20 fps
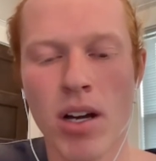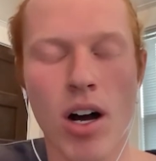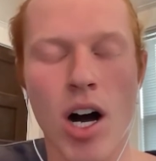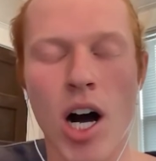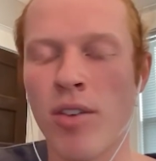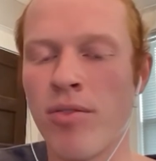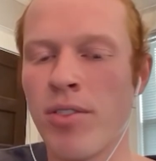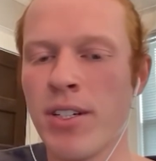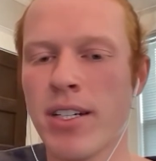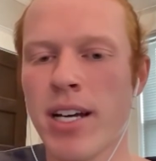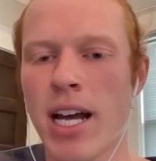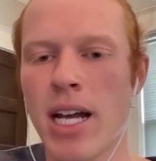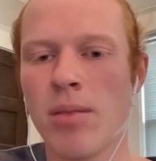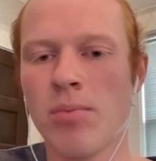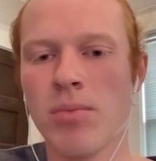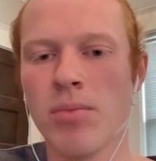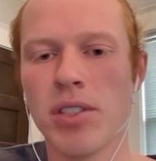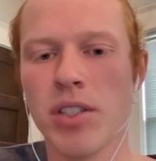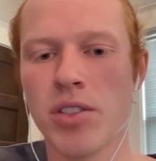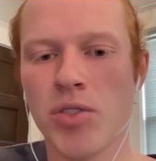
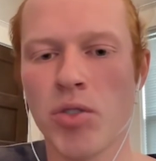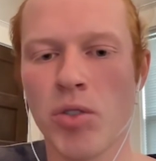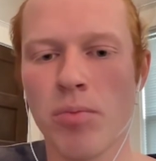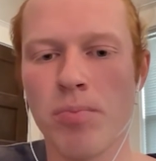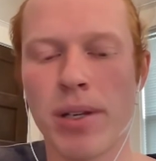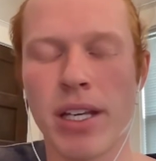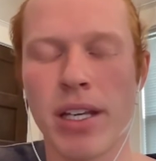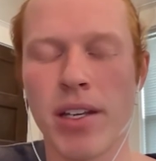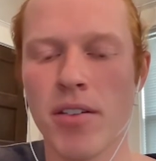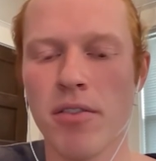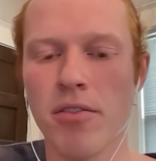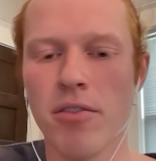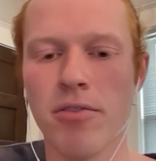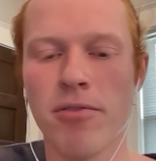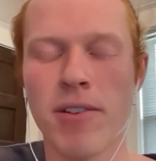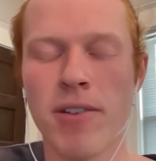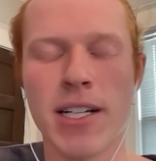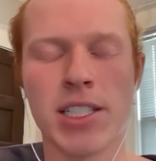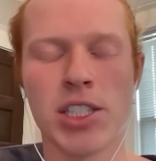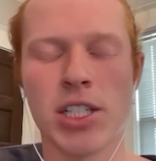Oftentimes, this will be
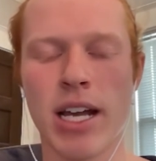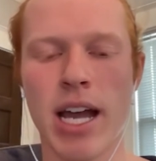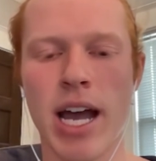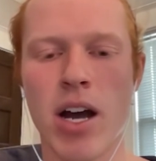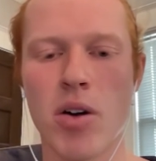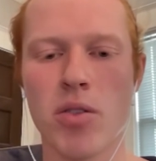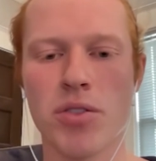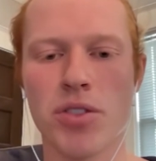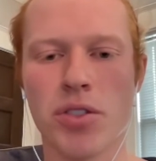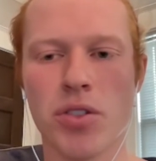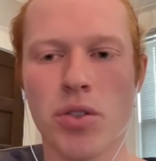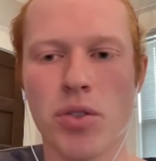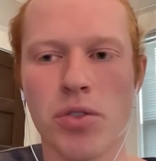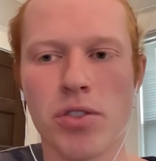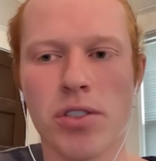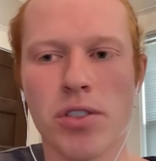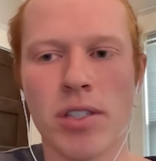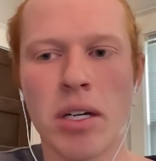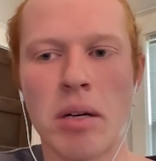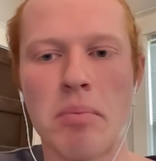fetching out to
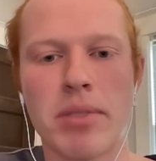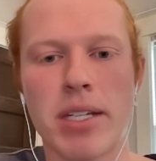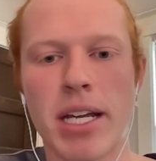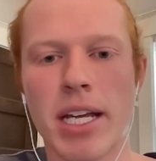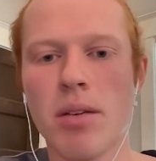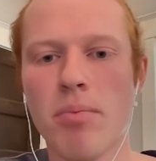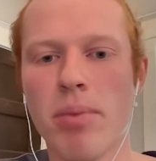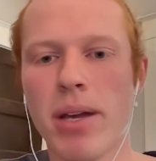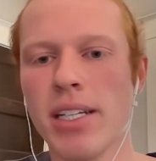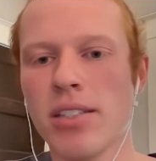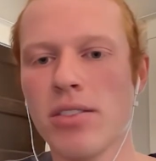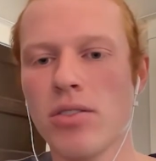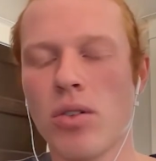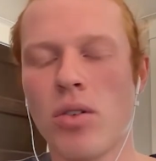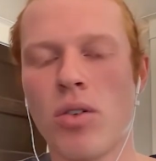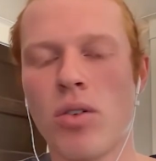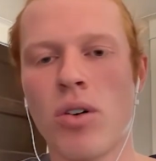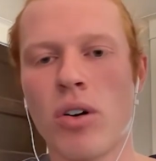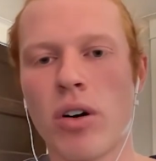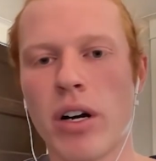some database
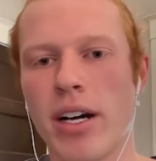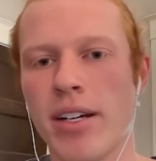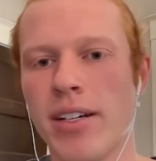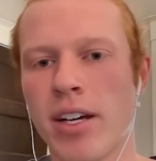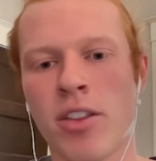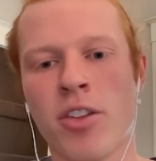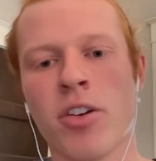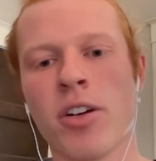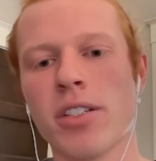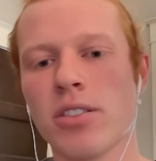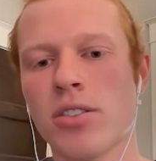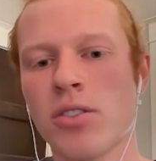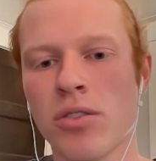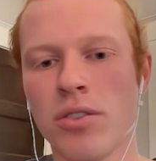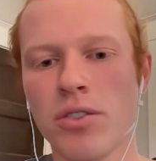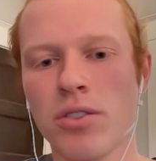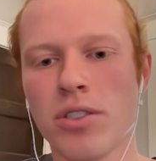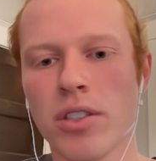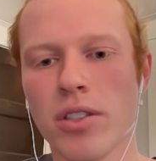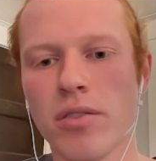or another external
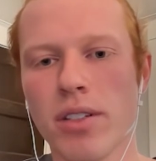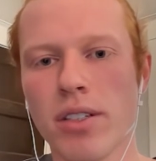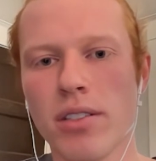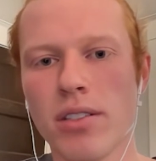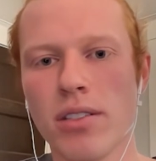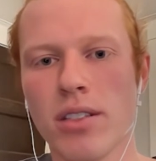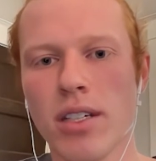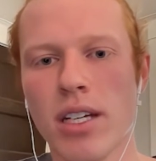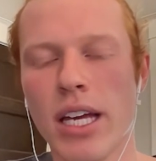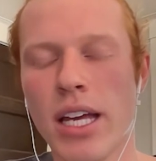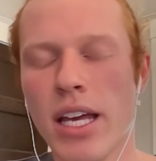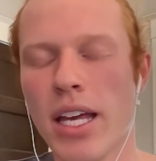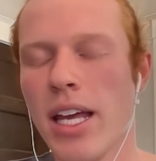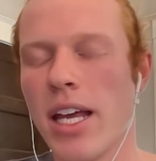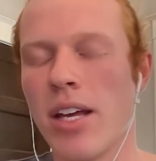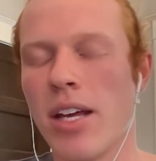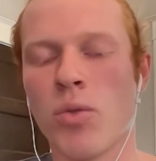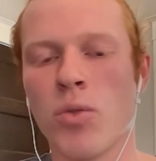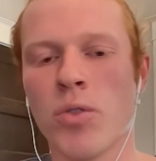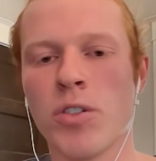service
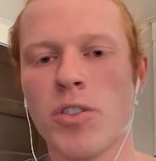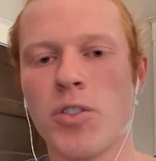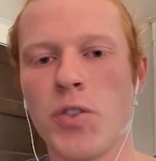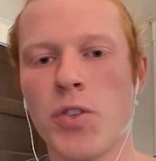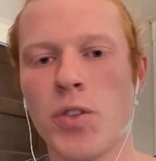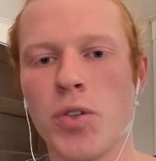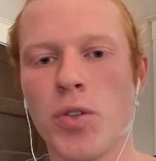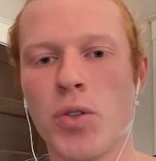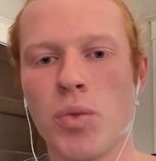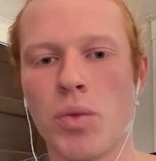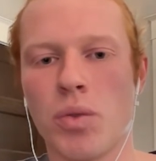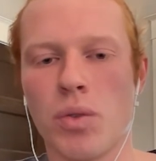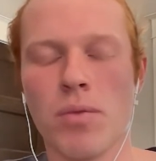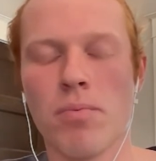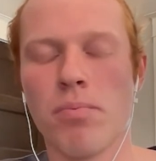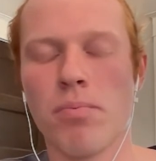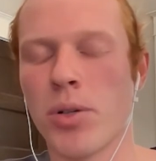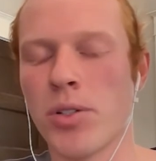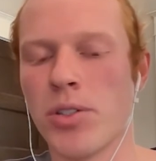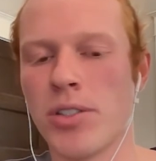in order to
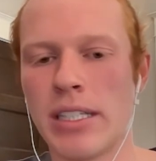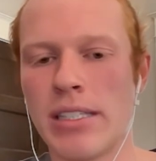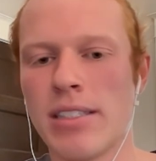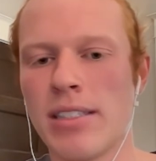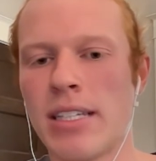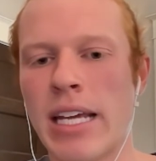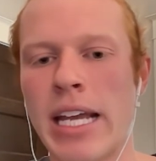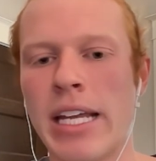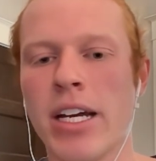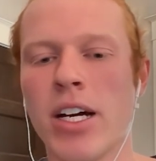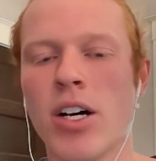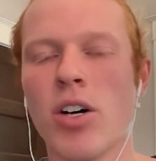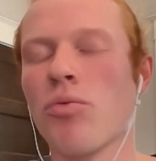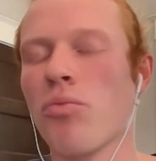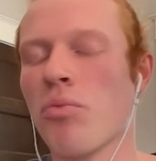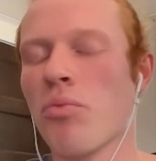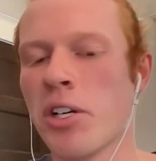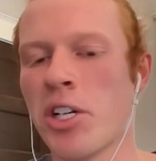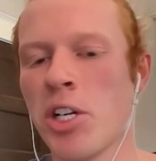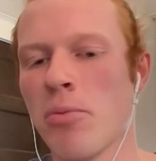persist data,
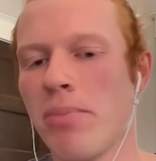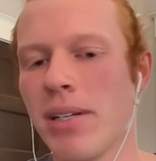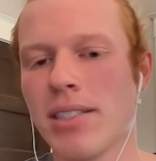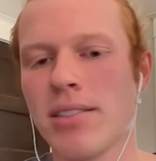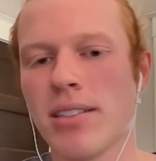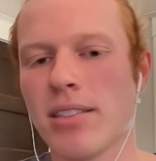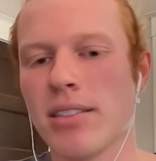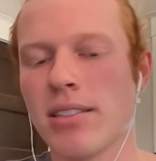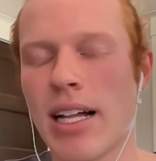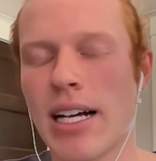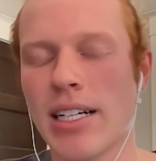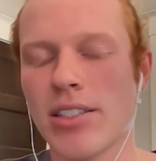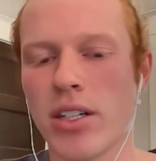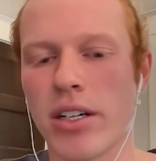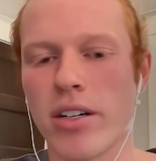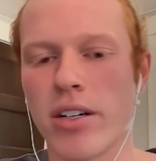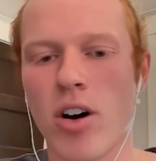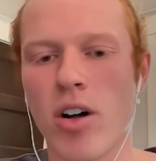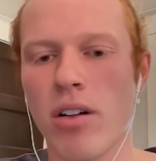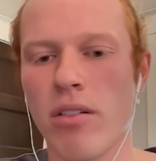run your business logic,
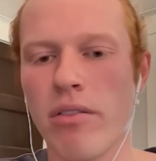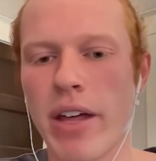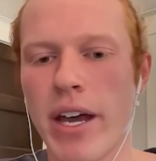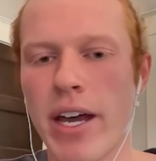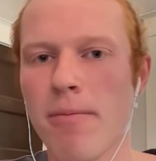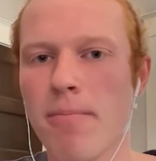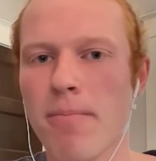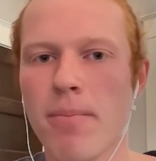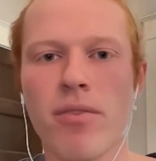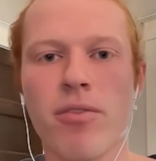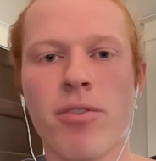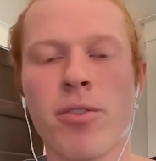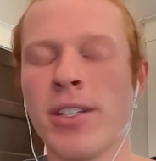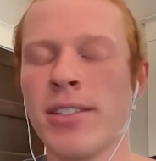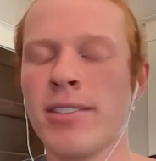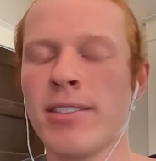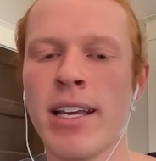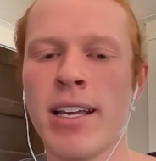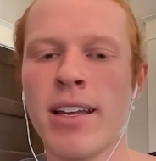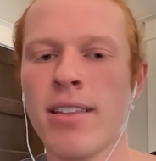all of that. For the
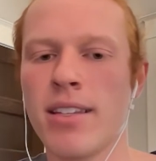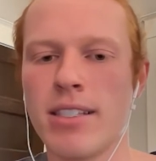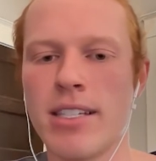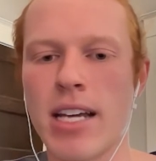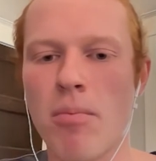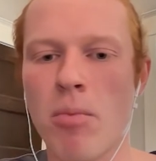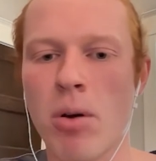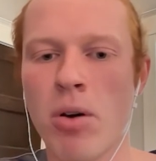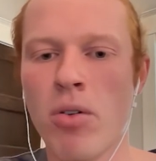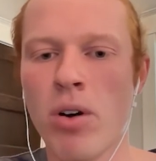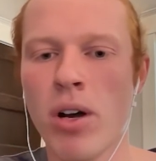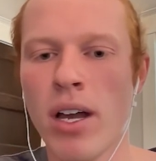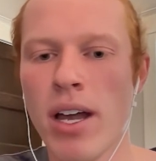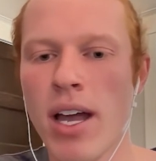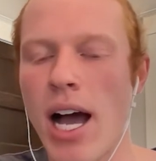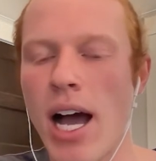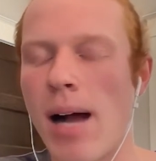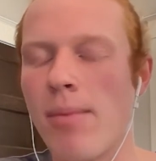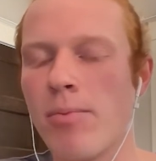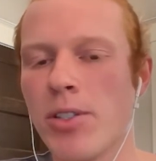sake of the demo,
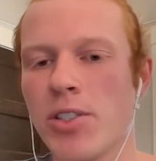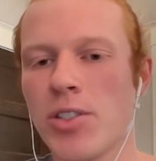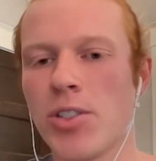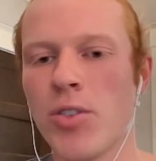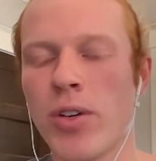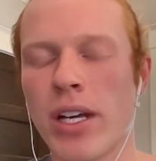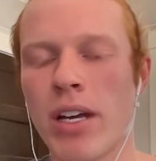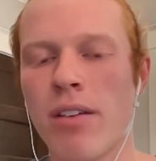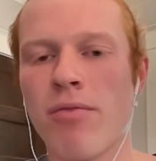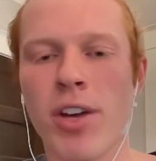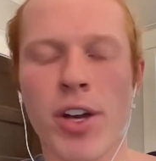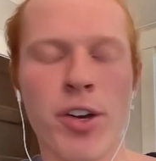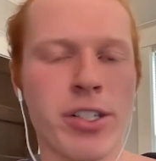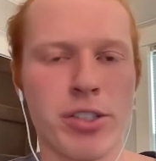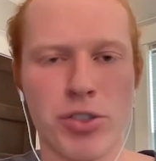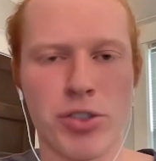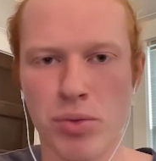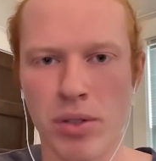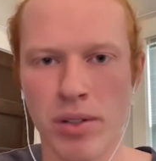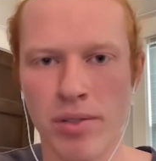I'm just doing a very
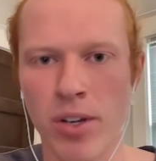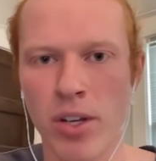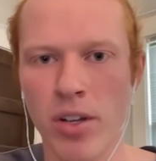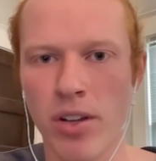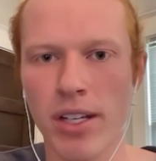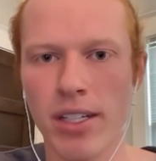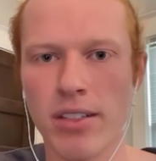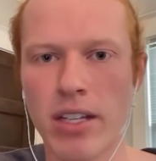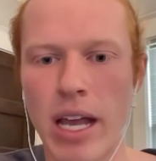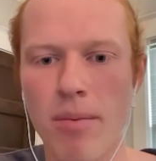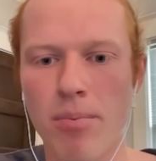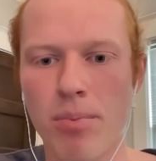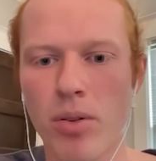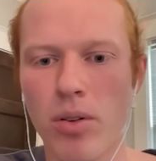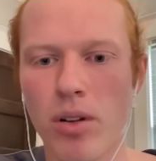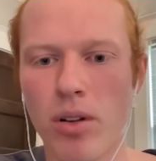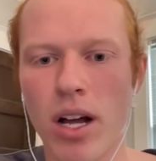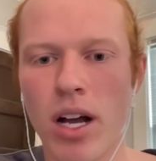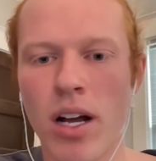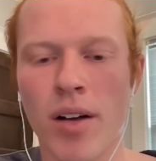trivial
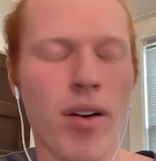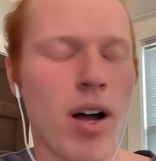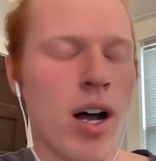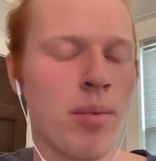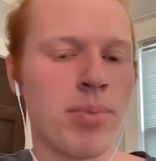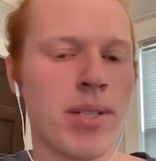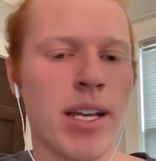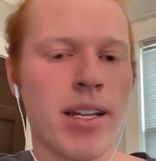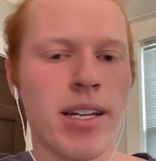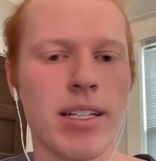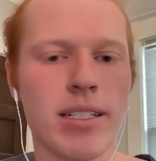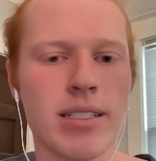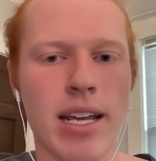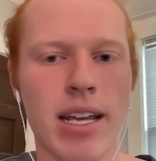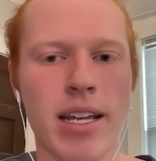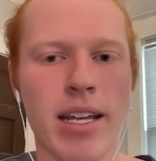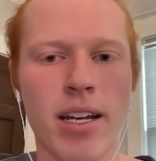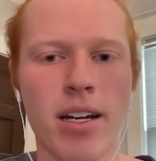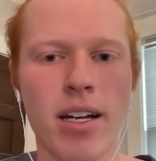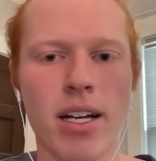example of updating
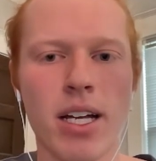data,